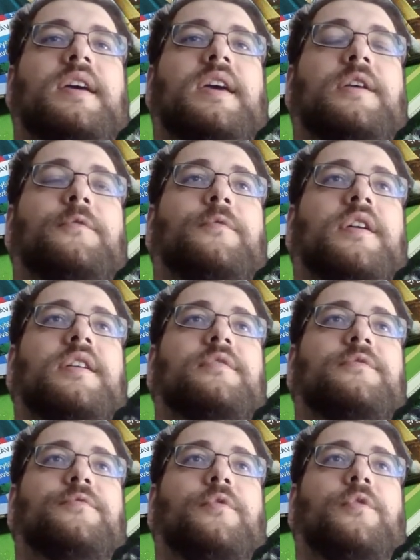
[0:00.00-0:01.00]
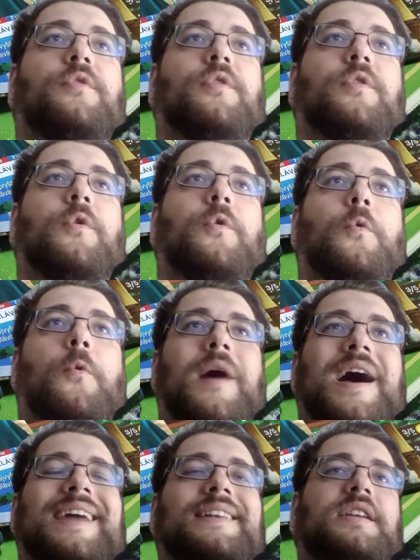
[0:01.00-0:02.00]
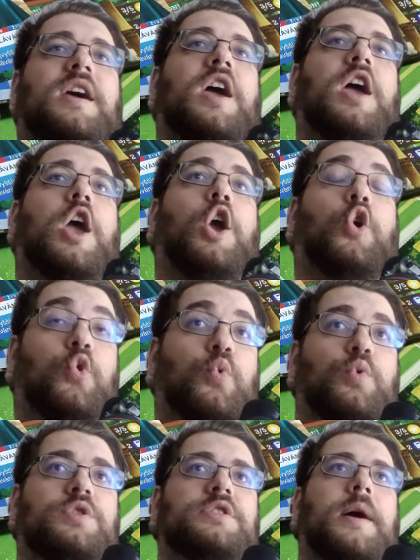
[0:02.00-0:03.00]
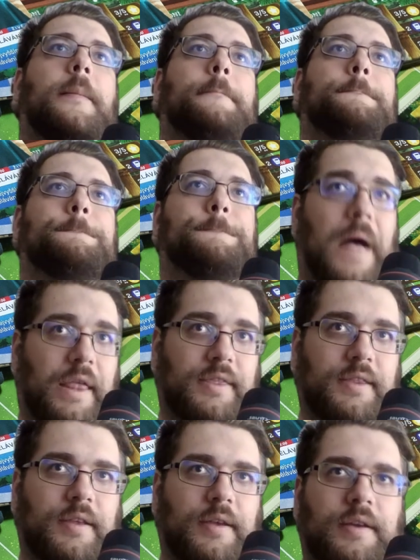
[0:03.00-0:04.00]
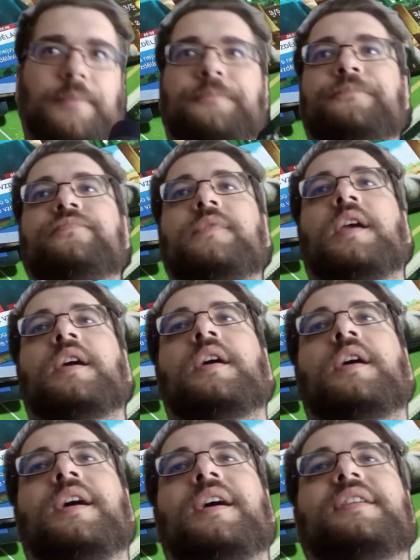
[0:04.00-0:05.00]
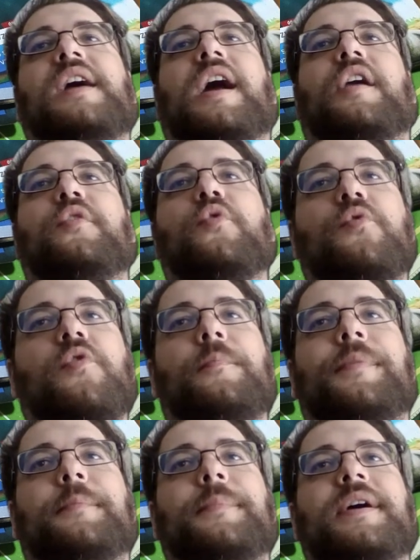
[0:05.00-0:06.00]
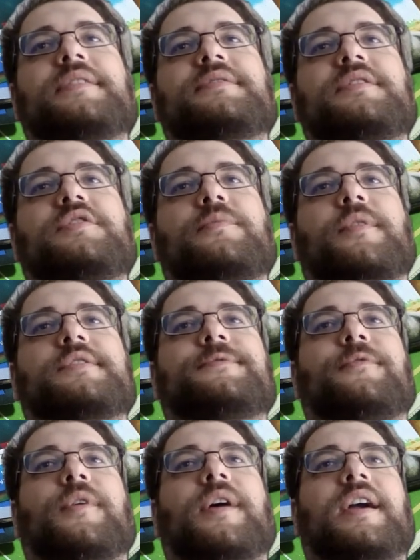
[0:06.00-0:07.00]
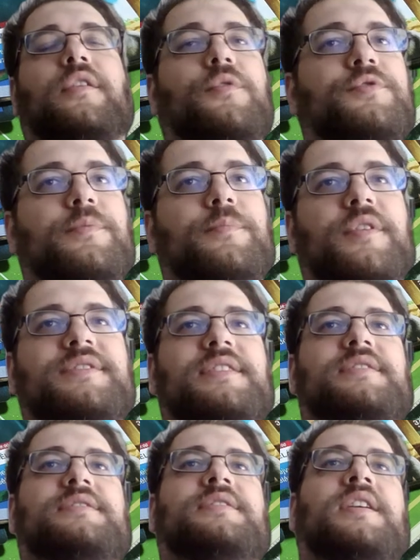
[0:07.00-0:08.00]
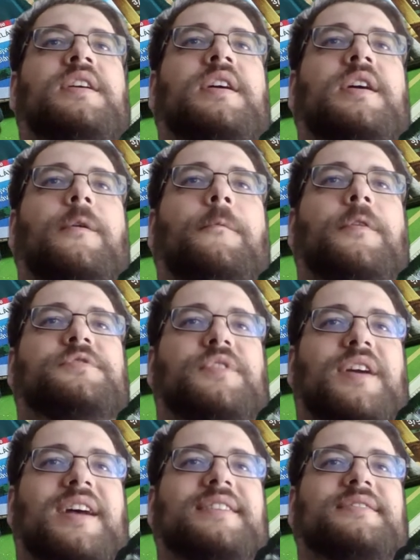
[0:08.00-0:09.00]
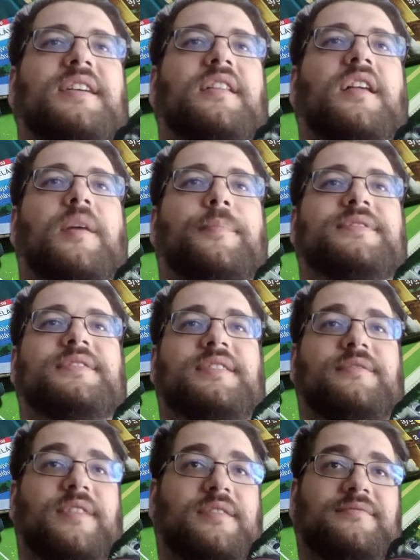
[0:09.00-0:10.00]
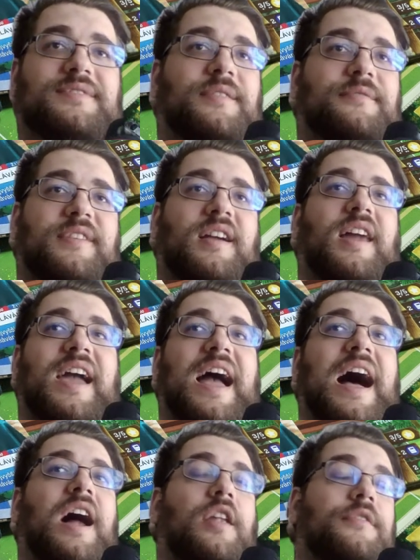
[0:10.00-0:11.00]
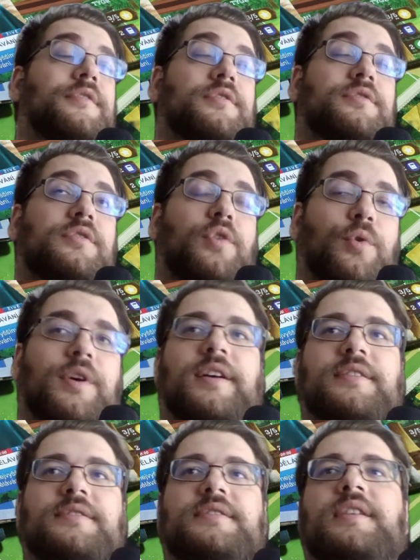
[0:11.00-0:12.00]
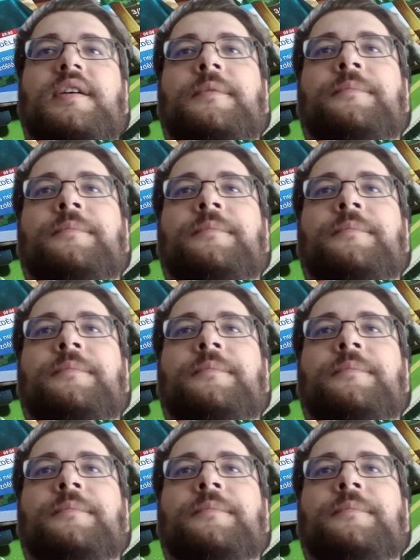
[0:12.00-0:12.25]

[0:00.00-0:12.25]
Even for one huge but. There are no compartments in the box for enclosure boxes, which drastically represent something like half of the tokens.